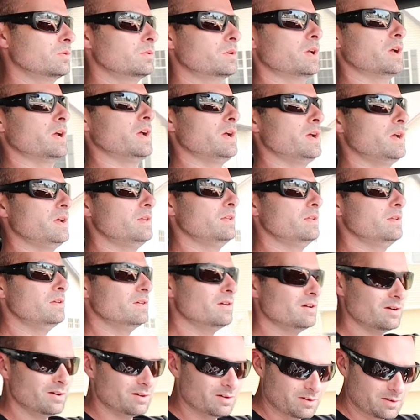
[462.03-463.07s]
Okay,
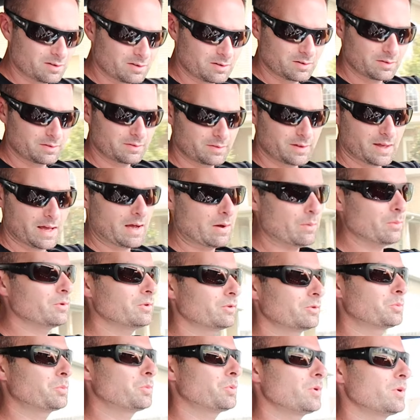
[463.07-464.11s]
that
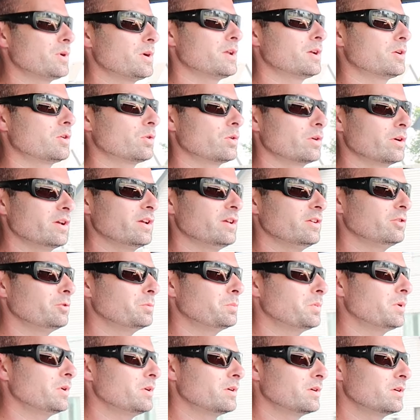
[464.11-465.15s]
was pretty crisp.
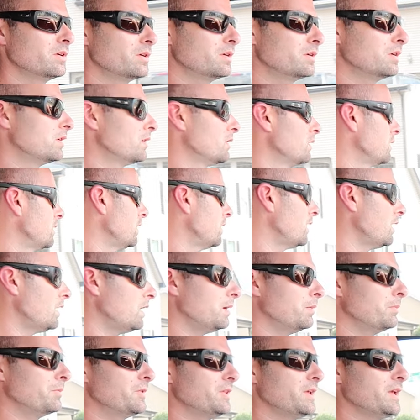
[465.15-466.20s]

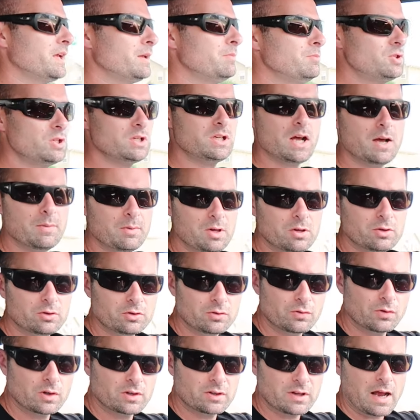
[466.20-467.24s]
Um,
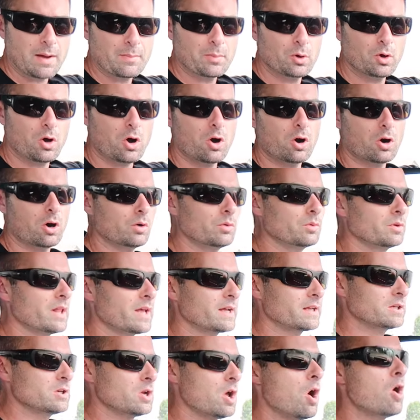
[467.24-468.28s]
MGWs, for example, are
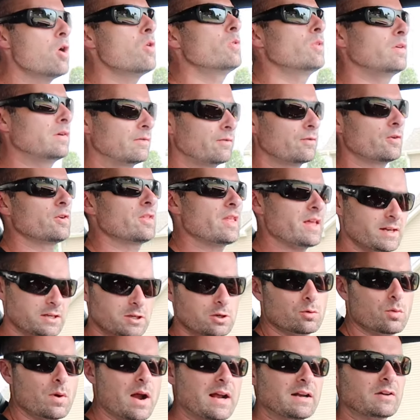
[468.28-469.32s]
like known for that
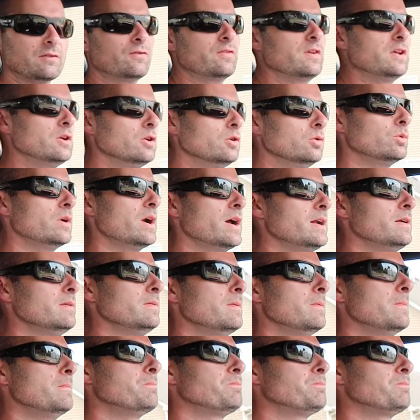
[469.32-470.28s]
direct feel, right?